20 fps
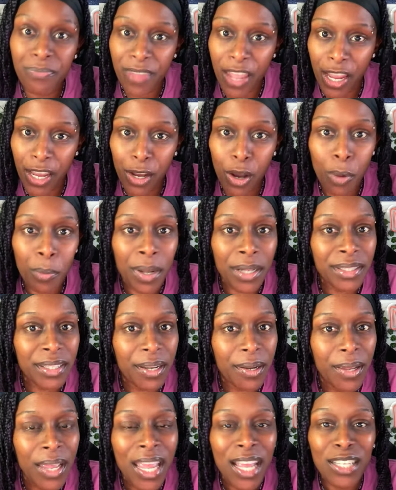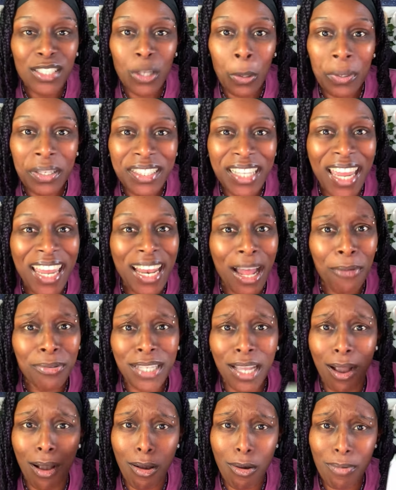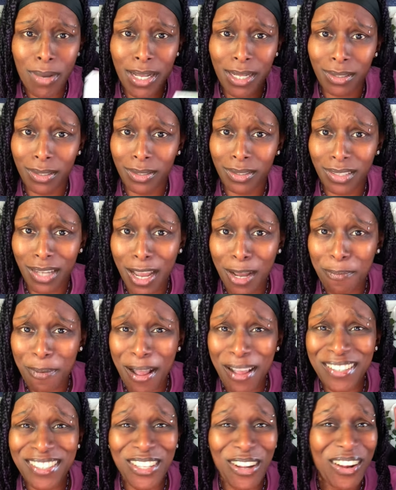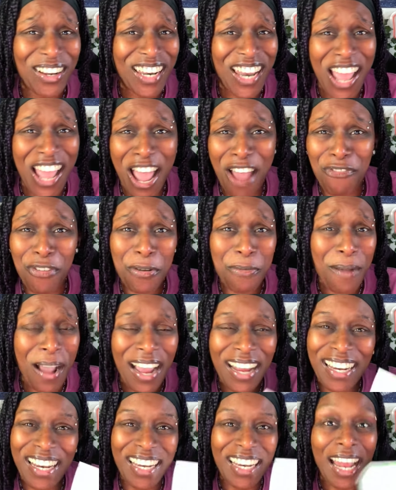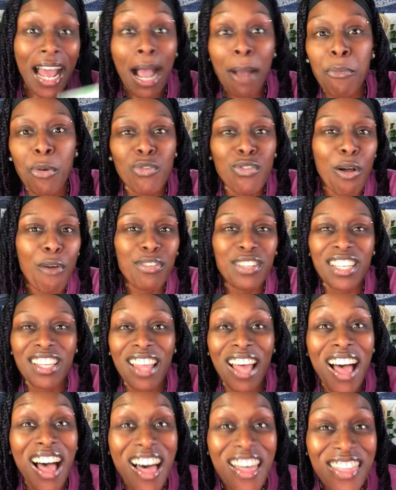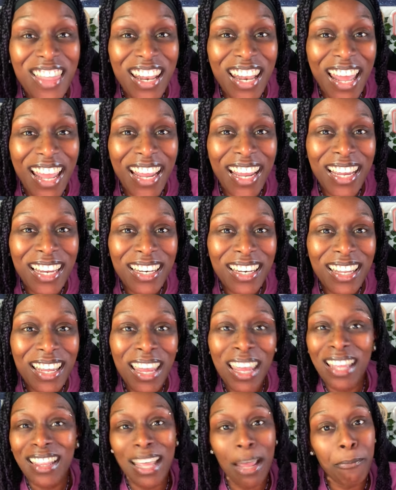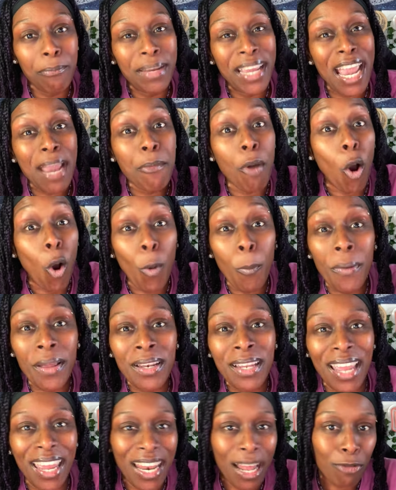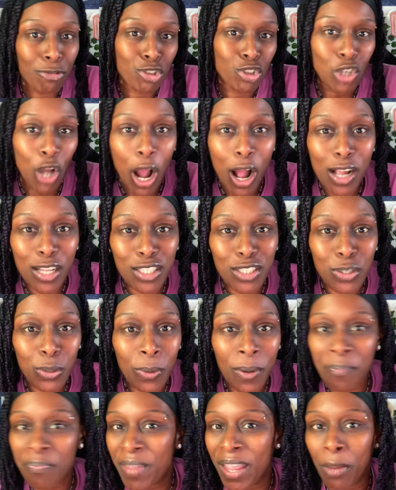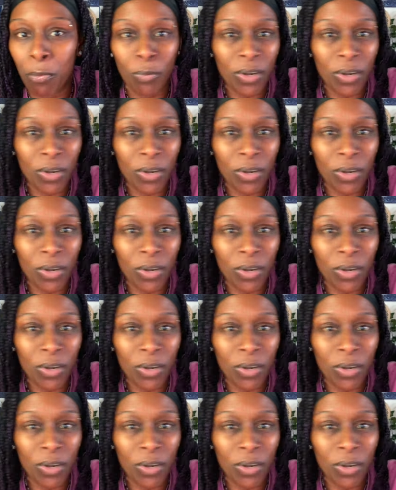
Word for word: They go right there. So instead, I was like, oh, we hit the jackpot. I started laughing, right? And I moved over to the other lane that became open, and I was drawn to him and